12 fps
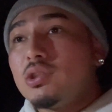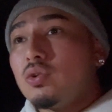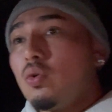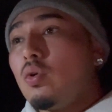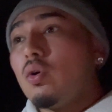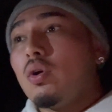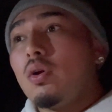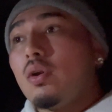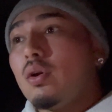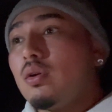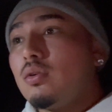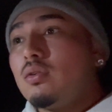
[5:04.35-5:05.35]

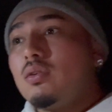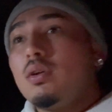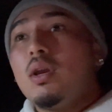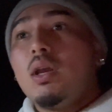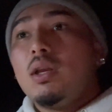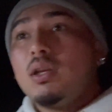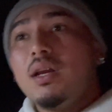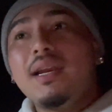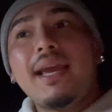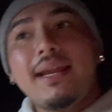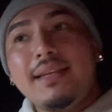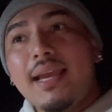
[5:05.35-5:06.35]
or good
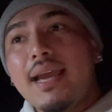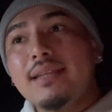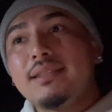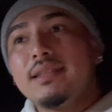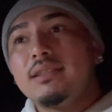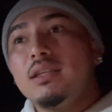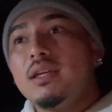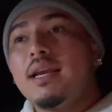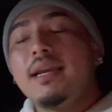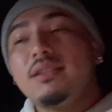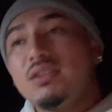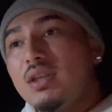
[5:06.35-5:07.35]
head gaskets, good
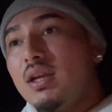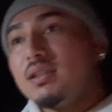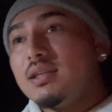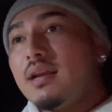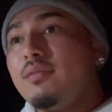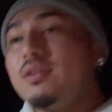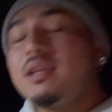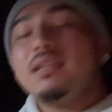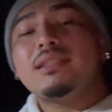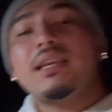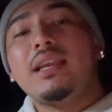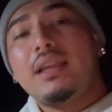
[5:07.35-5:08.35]
head studs, and everything is
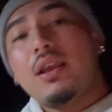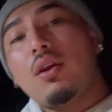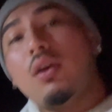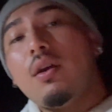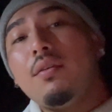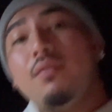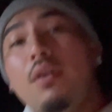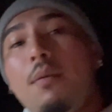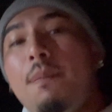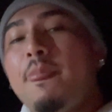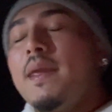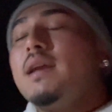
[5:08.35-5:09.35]
taken care of,
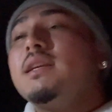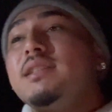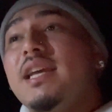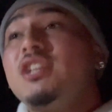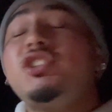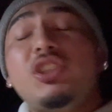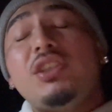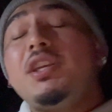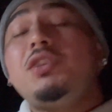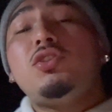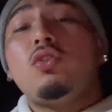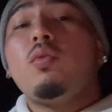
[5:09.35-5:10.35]
that should
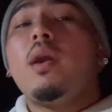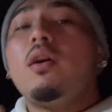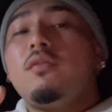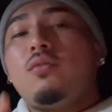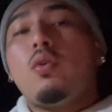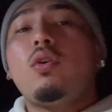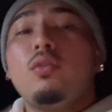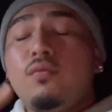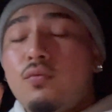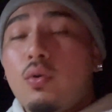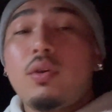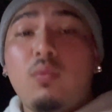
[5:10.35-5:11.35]
get you around
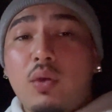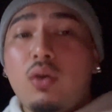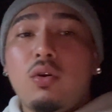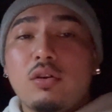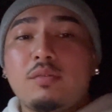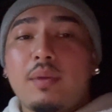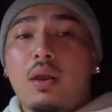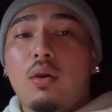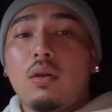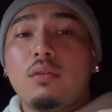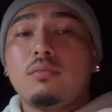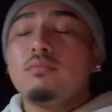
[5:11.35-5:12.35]
440 wheel
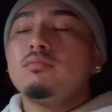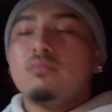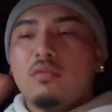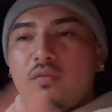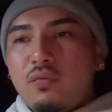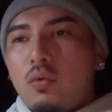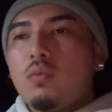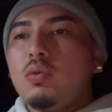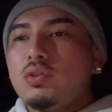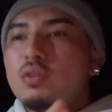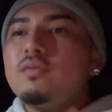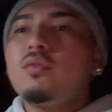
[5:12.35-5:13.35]
horsepower. We'll
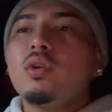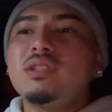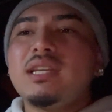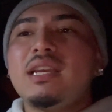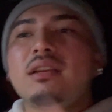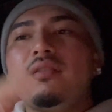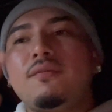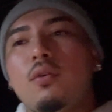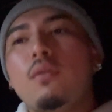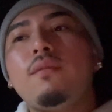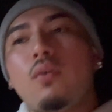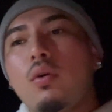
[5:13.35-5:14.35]
do 410 to
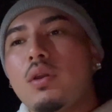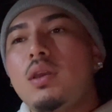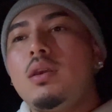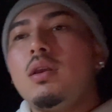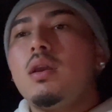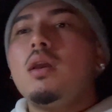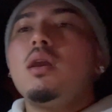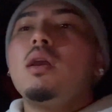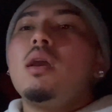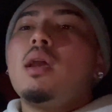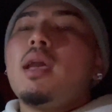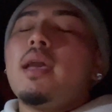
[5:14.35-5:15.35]
440
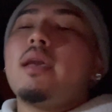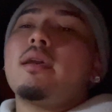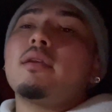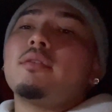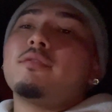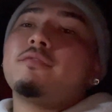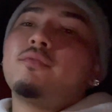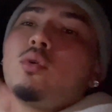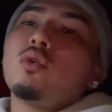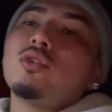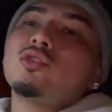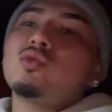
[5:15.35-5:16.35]
and
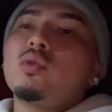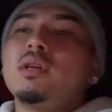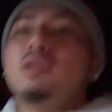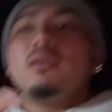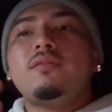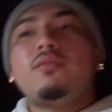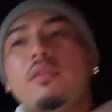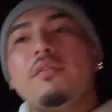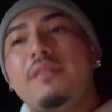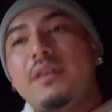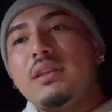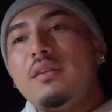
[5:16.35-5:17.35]
420 to
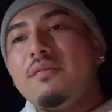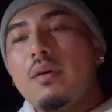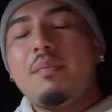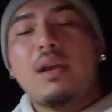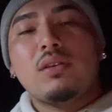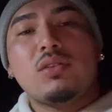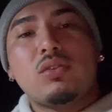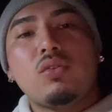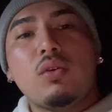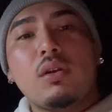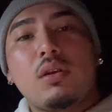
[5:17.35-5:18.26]
450 foot-pounds of torque.